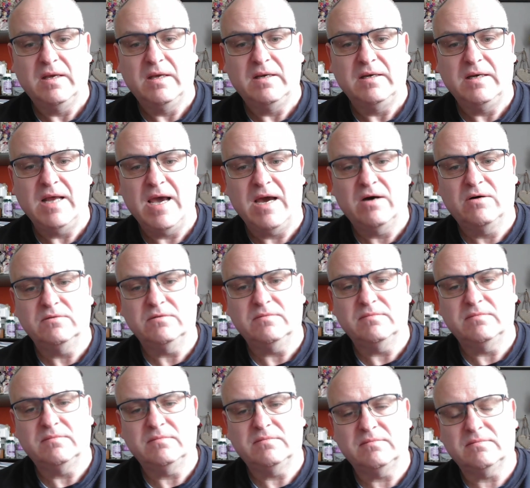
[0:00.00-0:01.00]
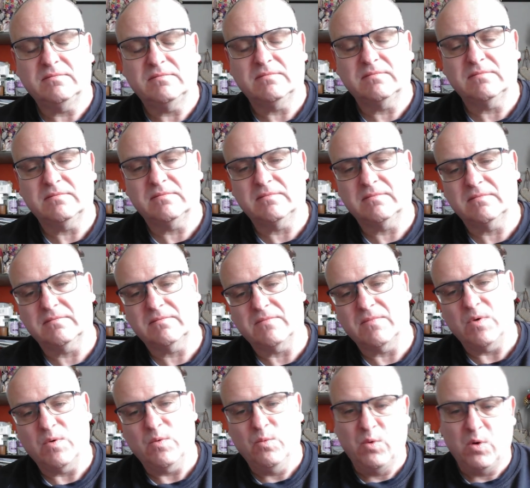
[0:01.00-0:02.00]
Now,
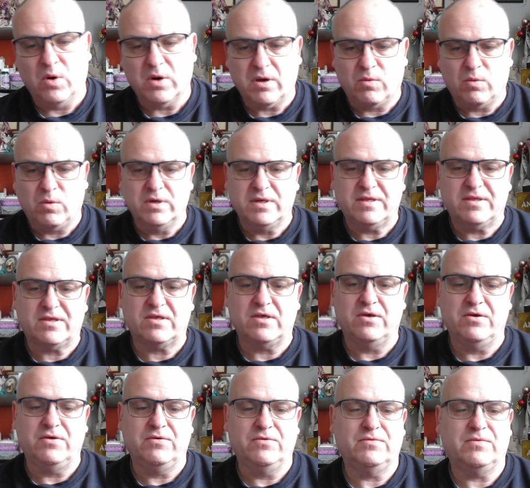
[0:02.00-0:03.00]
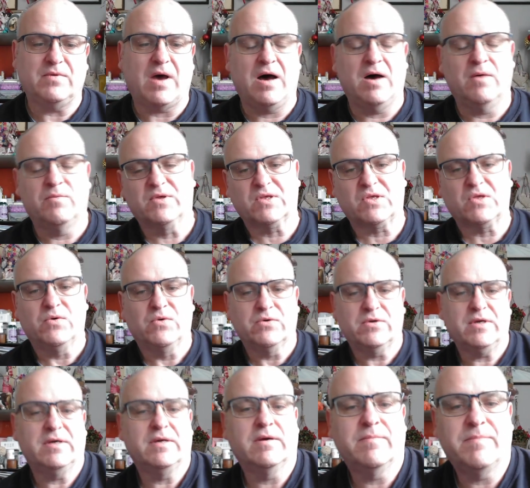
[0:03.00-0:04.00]
I was
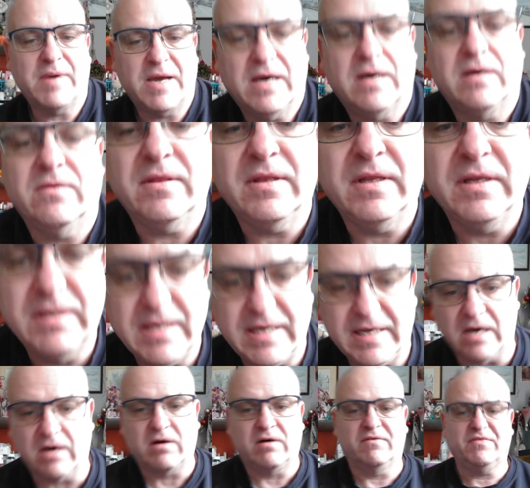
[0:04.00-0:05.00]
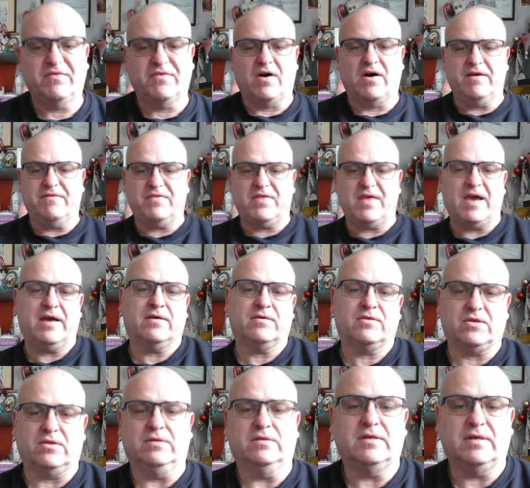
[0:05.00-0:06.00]
talking about the
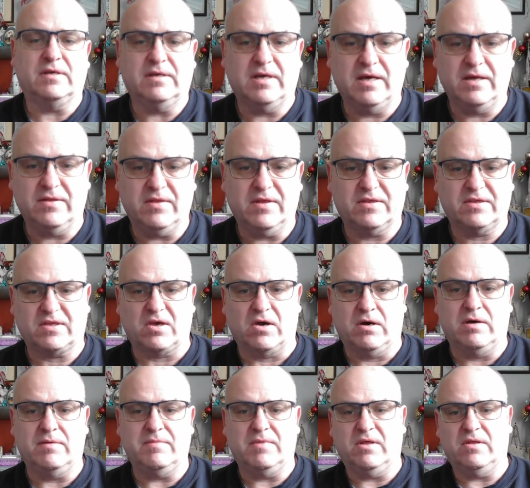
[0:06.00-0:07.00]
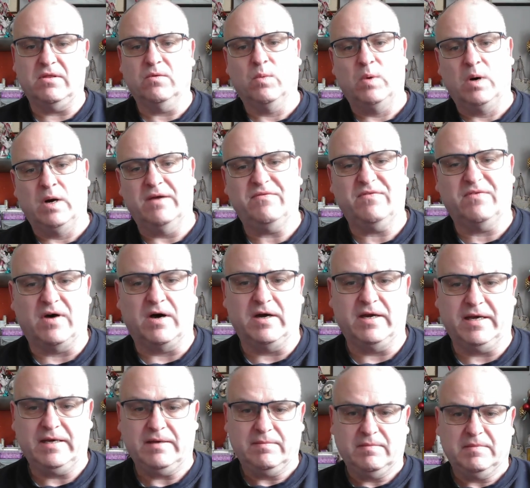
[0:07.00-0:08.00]
DR5000 at the time that the Wi-Fi
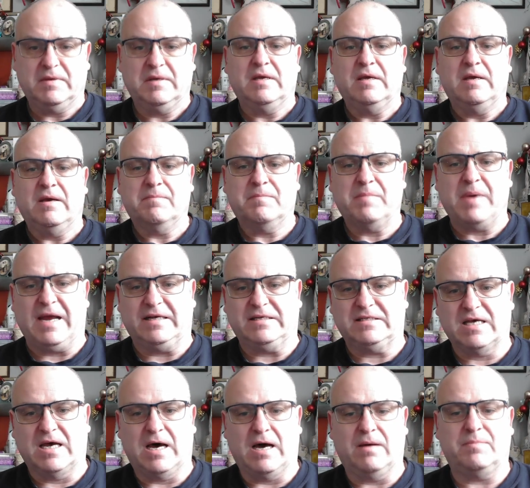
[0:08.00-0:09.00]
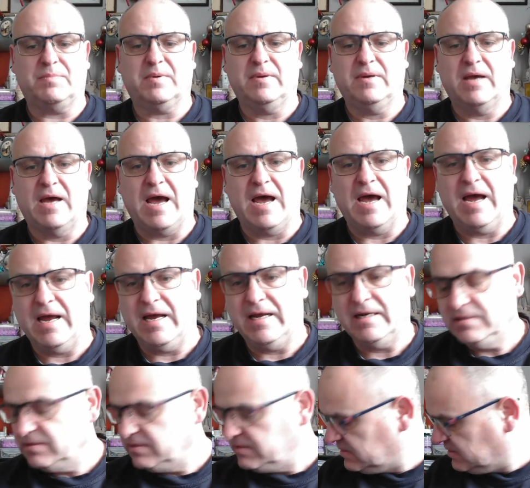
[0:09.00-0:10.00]
packed up,
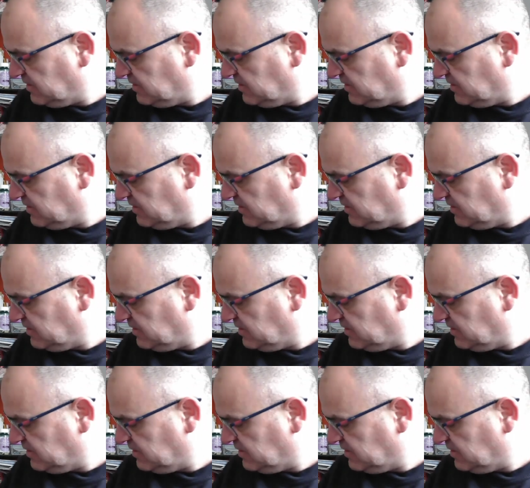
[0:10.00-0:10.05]
and